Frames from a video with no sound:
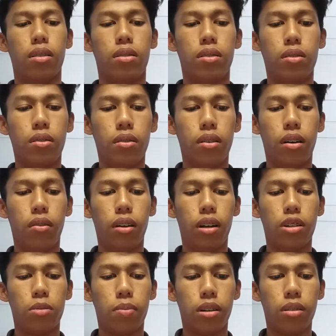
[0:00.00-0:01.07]
So I will
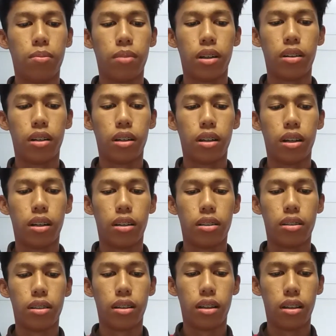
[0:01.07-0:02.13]
explain about the
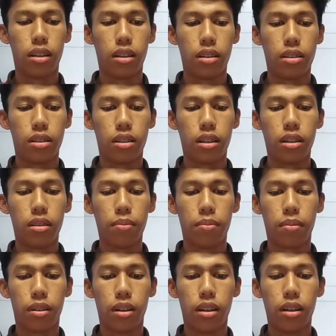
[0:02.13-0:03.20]
inertia.
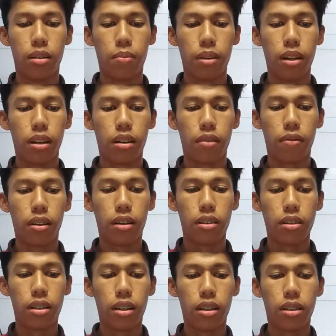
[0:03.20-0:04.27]
The meaning of
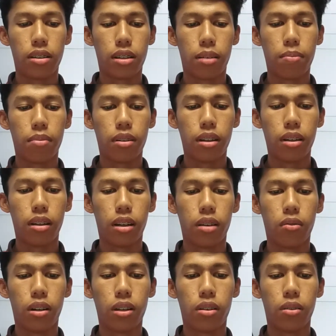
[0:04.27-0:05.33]
inertia is something
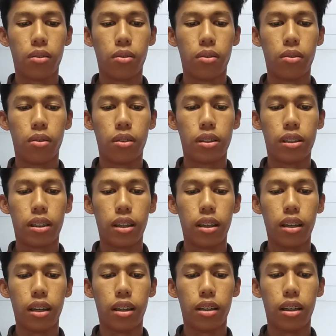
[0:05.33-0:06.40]
that want to
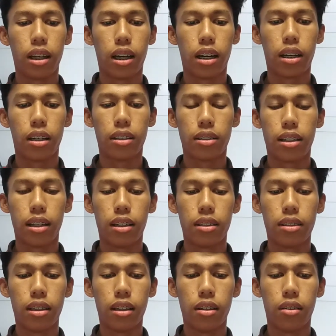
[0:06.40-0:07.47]
stay in their steady
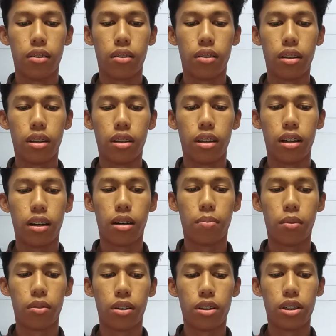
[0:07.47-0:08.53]
state or in their
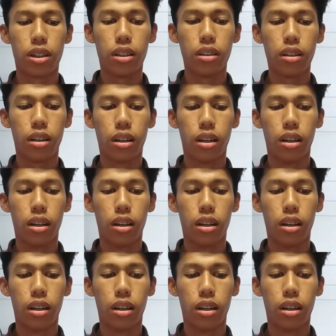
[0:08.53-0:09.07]
position